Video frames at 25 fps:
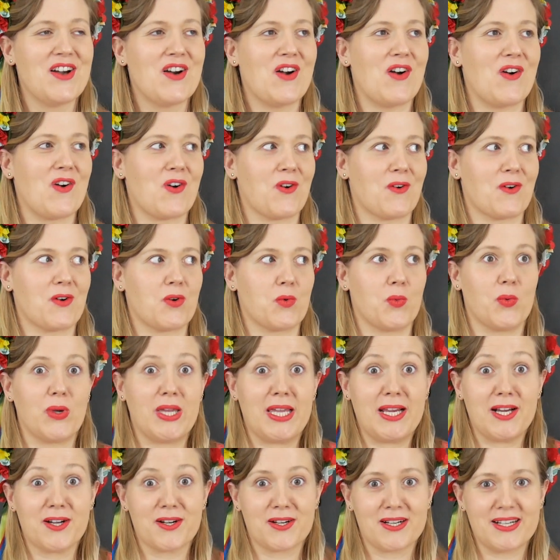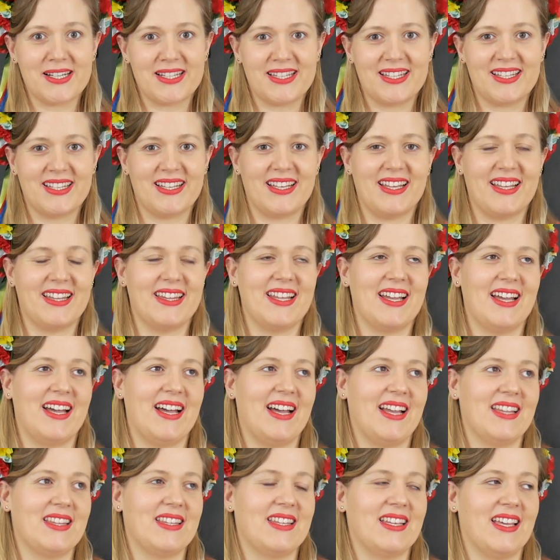or weird
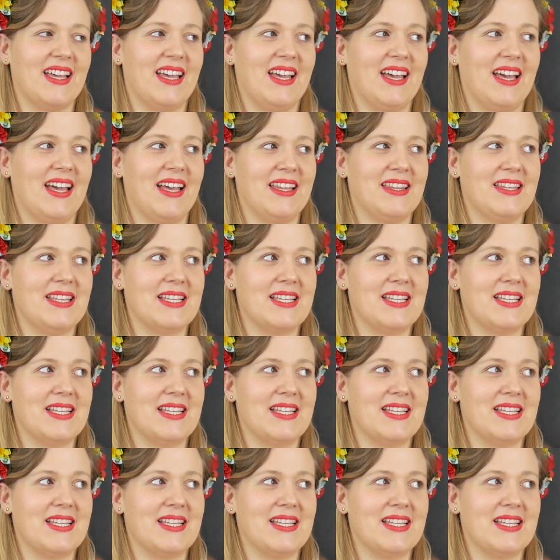that